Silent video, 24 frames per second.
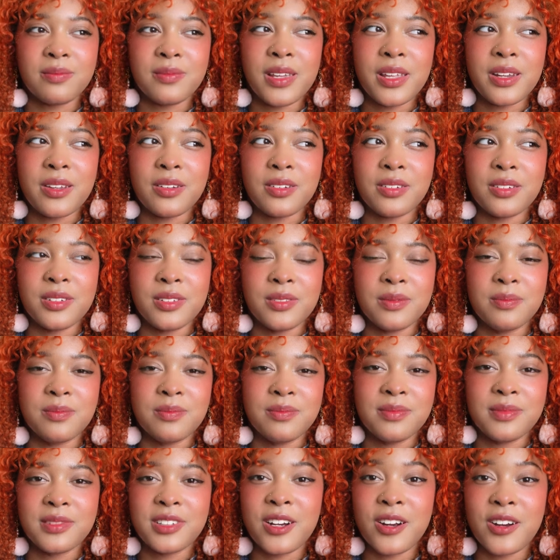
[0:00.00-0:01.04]
you know,
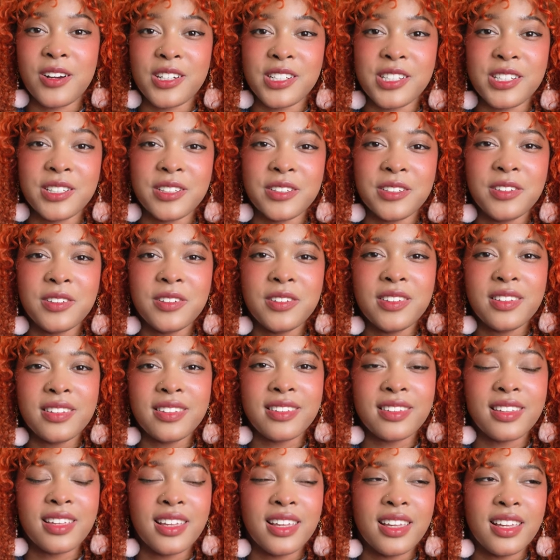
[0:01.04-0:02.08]

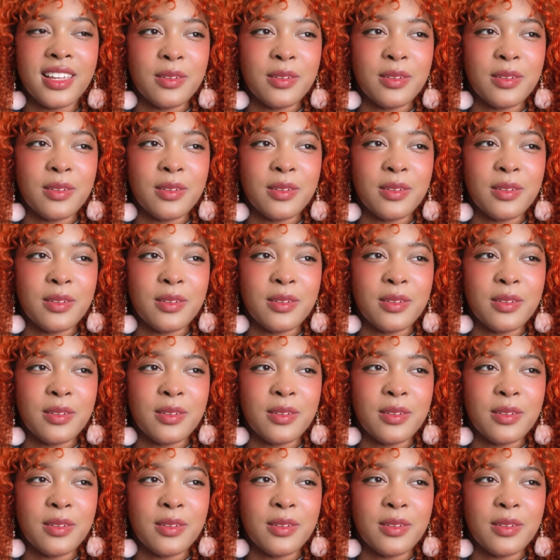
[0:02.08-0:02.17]
cartoons,